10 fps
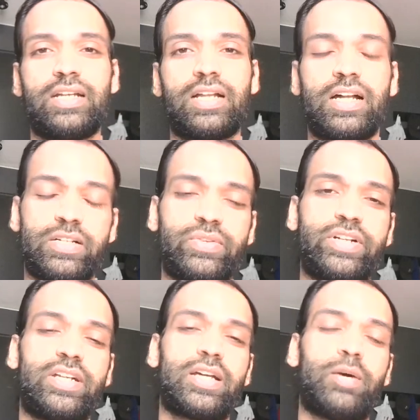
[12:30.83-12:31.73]

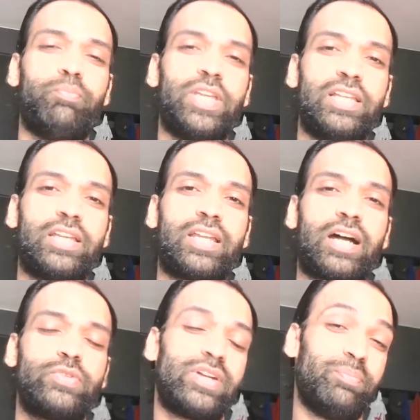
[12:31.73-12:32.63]

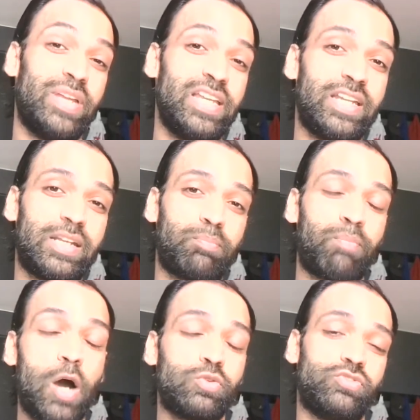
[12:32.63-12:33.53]
100 million
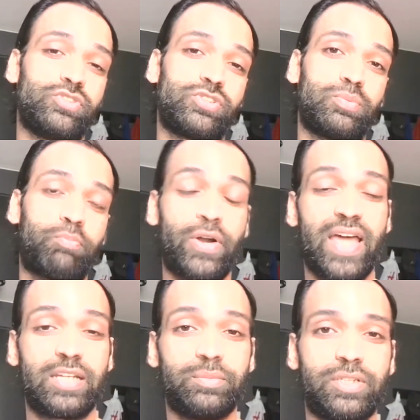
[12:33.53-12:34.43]
pounds per annum.